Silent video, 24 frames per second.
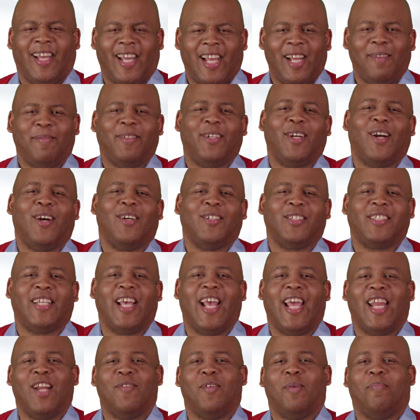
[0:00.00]
I'm Charles
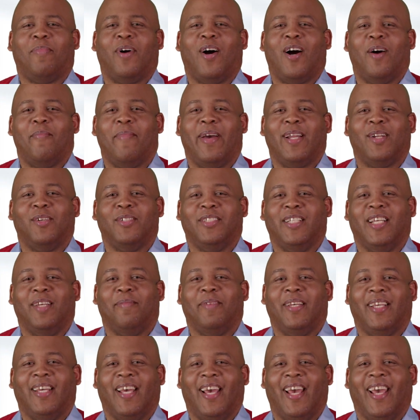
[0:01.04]
Kanan with Palmetto
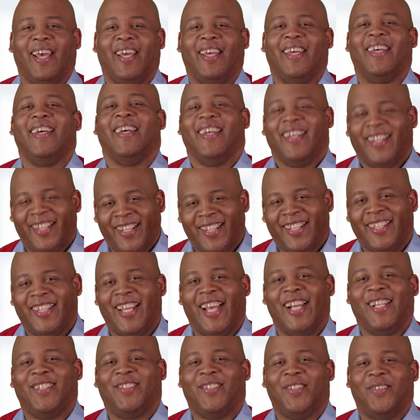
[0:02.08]
GBA.
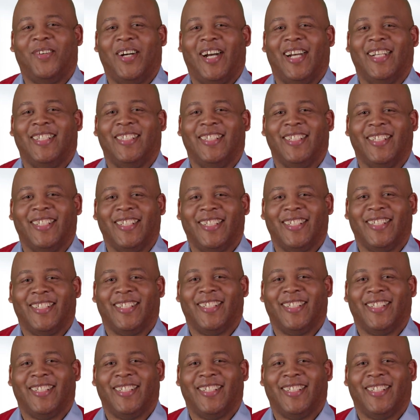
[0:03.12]
Thanks for watching.